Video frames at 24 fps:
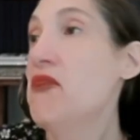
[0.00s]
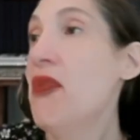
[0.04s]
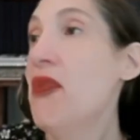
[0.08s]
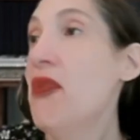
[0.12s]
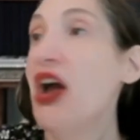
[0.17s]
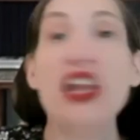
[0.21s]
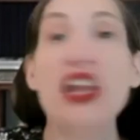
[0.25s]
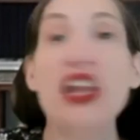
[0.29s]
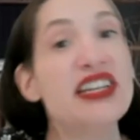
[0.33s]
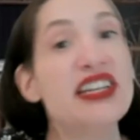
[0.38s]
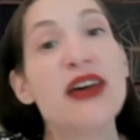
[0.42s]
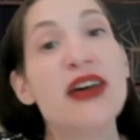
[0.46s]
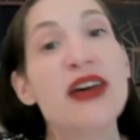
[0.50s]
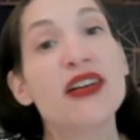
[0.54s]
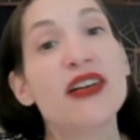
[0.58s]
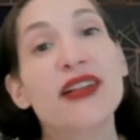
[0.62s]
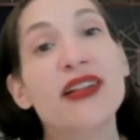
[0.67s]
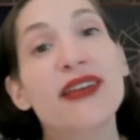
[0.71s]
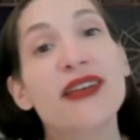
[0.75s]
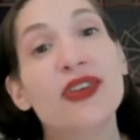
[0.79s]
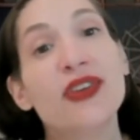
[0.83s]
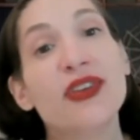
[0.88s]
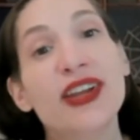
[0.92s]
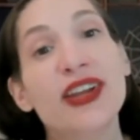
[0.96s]
I doubt I'll
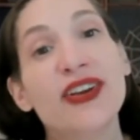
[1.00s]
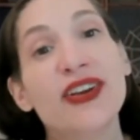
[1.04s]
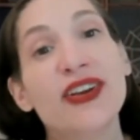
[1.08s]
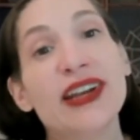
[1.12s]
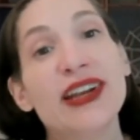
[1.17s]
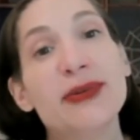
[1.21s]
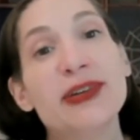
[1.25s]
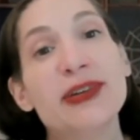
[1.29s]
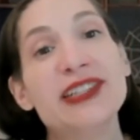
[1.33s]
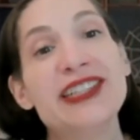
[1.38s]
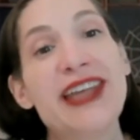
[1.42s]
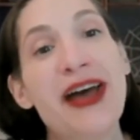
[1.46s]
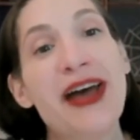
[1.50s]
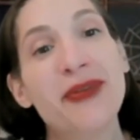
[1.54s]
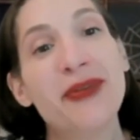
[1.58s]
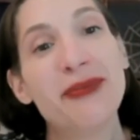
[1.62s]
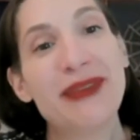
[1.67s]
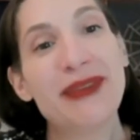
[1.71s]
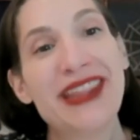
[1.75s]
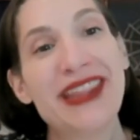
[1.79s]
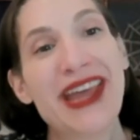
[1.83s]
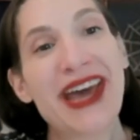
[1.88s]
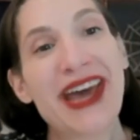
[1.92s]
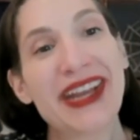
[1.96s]
ever hear anyone tell
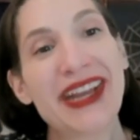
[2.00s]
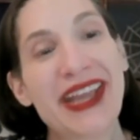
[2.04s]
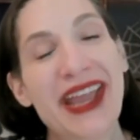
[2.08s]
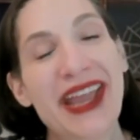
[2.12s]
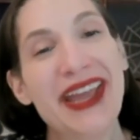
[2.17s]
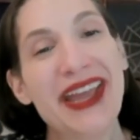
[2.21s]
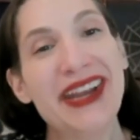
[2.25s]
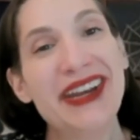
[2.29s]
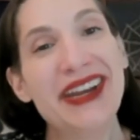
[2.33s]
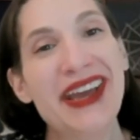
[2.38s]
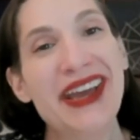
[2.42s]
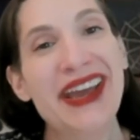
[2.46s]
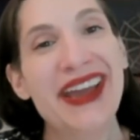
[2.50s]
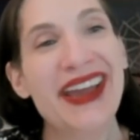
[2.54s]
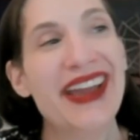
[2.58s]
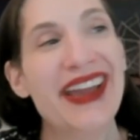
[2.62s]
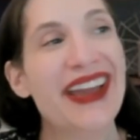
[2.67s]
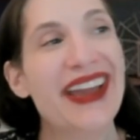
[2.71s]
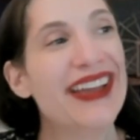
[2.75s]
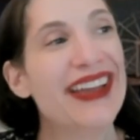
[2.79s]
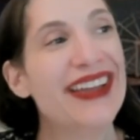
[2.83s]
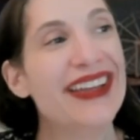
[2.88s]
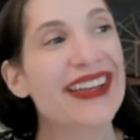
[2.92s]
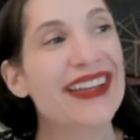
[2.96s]
me that again.
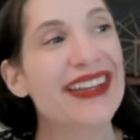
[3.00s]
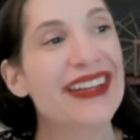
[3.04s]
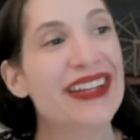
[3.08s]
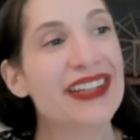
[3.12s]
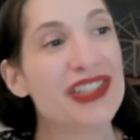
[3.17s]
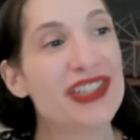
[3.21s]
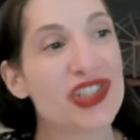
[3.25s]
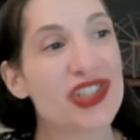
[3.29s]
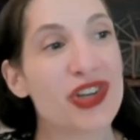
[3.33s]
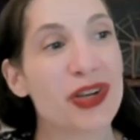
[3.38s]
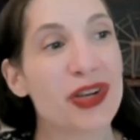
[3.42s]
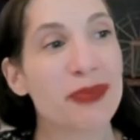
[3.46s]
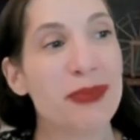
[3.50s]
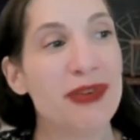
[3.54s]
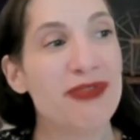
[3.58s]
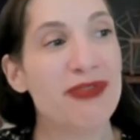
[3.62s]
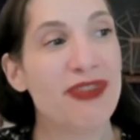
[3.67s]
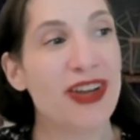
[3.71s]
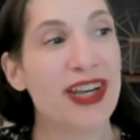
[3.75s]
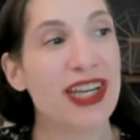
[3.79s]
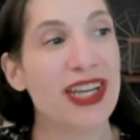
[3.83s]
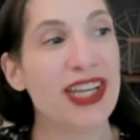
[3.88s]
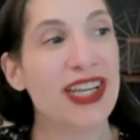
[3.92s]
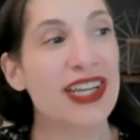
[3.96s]
And it struck me
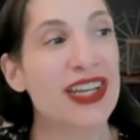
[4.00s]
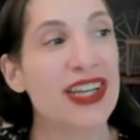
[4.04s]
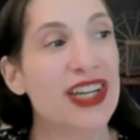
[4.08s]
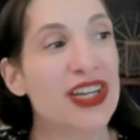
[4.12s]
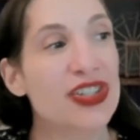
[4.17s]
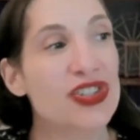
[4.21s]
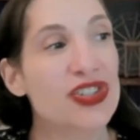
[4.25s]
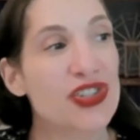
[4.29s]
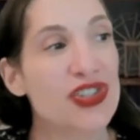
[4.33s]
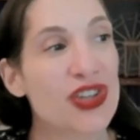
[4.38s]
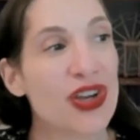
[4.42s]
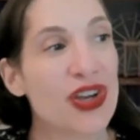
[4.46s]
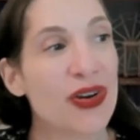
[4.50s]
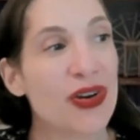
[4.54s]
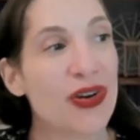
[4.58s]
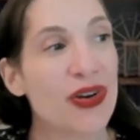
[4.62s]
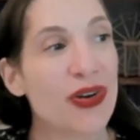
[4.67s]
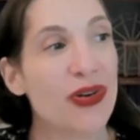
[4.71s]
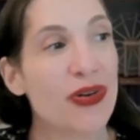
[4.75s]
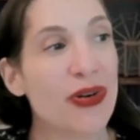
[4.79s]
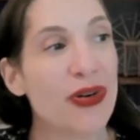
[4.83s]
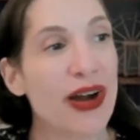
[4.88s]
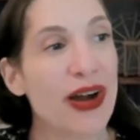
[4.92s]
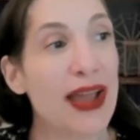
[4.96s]
funny.
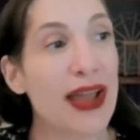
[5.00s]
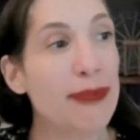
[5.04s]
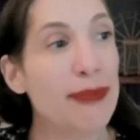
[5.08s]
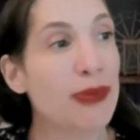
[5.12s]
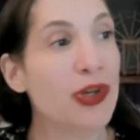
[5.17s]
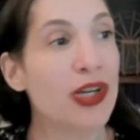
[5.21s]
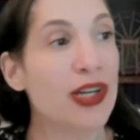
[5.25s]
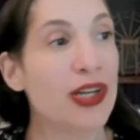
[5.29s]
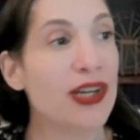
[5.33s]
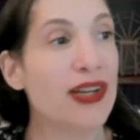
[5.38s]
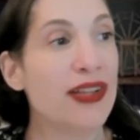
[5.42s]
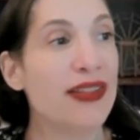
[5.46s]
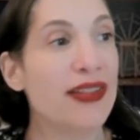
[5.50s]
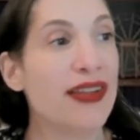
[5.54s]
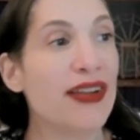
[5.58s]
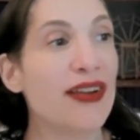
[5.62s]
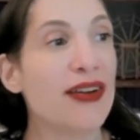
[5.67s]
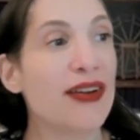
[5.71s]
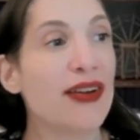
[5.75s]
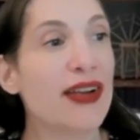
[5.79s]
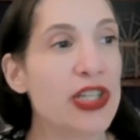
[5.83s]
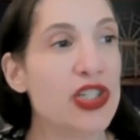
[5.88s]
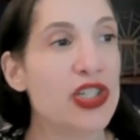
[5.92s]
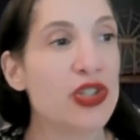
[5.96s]
So I put it in
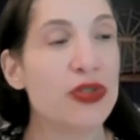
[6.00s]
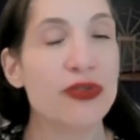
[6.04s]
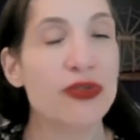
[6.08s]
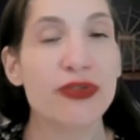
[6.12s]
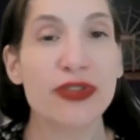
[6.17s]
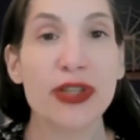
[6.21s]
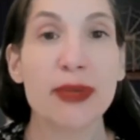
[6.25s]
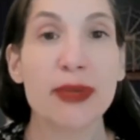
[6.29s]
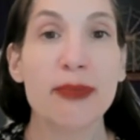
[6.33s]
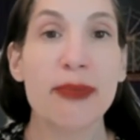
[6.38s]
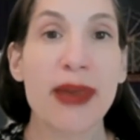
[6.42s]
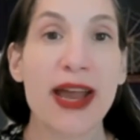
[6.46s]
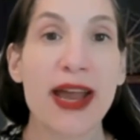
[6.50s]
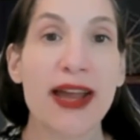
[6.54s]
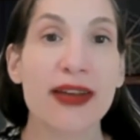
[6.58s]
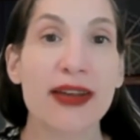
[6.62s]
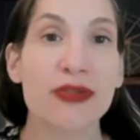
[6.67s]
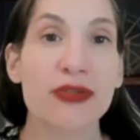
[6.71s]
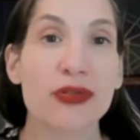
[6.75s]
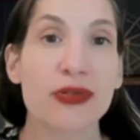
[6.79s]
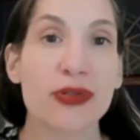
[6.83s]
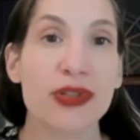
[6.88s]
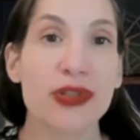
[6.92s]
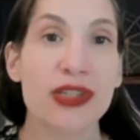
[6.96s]
there. I do flip
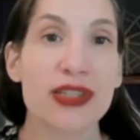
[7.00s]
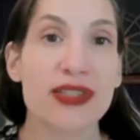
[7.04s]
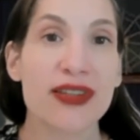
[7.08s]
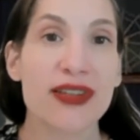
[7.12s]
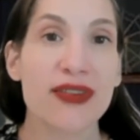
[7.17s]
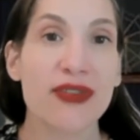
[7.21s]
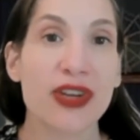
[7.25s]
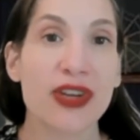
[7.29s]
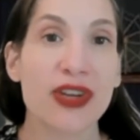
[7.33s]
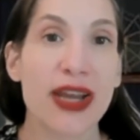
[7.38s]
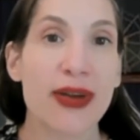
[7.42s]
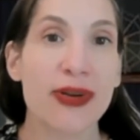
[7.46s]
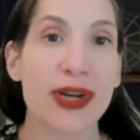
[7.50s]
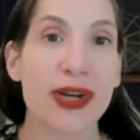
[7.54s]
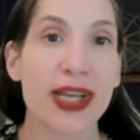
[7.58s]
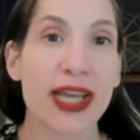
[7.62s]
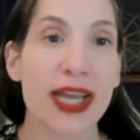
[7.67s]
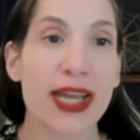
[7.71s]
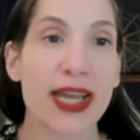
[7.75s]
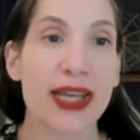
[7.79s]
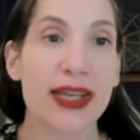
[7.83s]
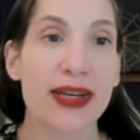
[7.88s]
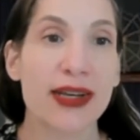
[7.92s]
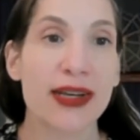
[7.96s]
back through these every now and
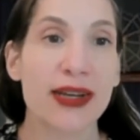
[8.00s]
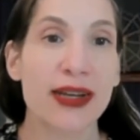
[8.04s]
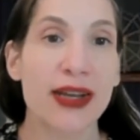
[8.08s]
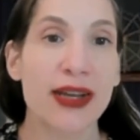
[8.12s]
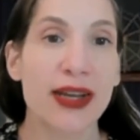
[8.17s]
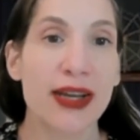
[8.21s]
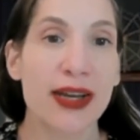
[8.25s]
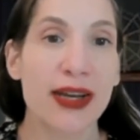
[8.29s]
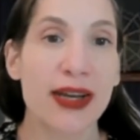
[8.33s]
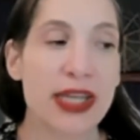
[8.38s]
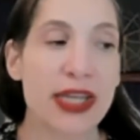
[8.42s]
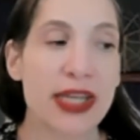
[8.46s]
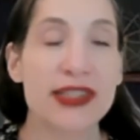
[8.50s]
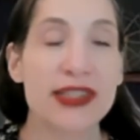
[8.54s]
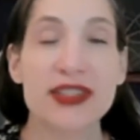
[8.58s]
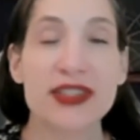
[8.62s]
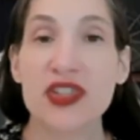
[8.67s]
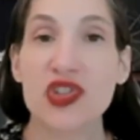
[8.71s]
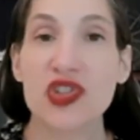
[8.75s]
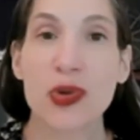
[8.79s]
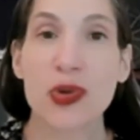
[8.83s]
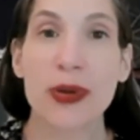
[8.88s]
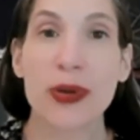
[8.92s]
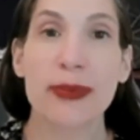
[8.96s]
again. And it's
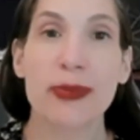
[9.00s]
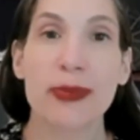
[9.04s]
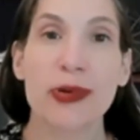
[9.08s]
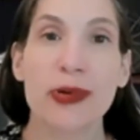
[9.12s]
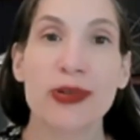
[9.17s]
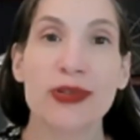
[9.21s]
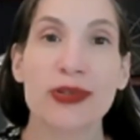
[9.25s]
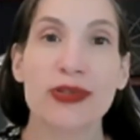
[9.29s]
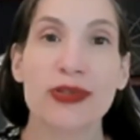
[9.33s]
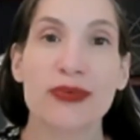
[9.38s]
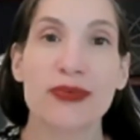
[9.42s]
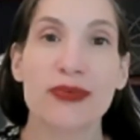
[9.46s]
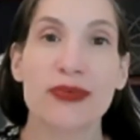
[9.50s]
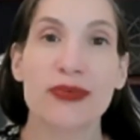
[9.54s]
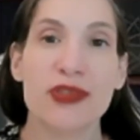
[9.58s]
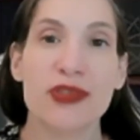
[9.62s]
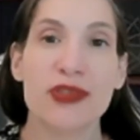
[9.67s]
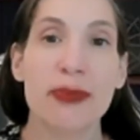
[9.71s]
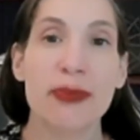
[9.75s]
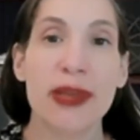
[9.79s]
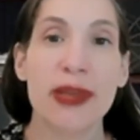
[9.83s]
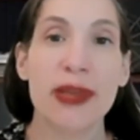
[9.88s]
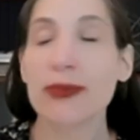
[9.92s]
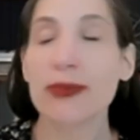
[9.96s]
enjoyable
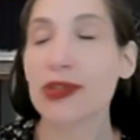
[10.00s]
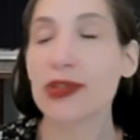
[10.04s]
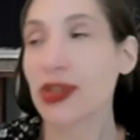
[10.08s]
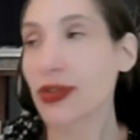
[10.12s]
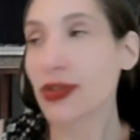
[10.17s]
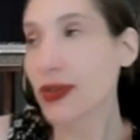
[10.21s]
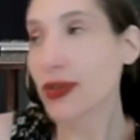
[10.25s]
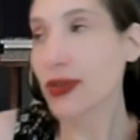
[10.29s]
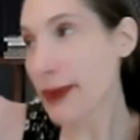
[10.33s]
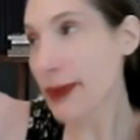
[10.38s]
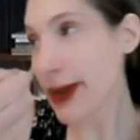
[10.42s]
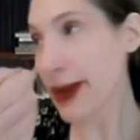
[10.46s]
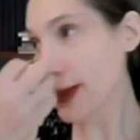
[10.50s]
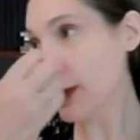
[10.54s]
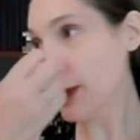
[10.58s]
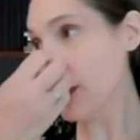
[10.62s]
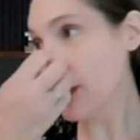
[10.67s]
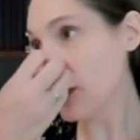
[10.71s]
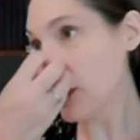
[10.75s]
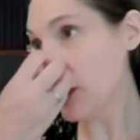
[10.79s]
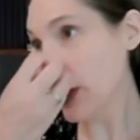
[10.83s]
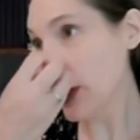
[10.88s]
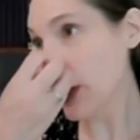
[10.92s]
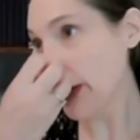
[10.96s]
to be able to look back at
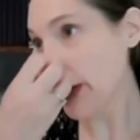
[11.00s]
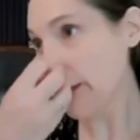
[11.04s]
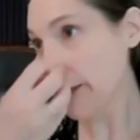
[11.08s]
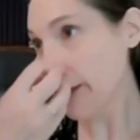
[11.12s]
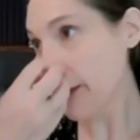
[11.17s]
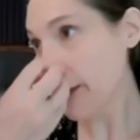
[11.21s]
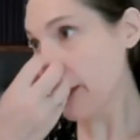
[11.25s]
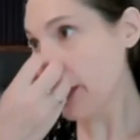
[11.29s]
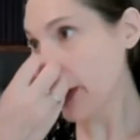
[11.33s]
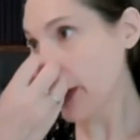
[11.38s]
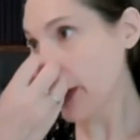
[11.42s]
your life.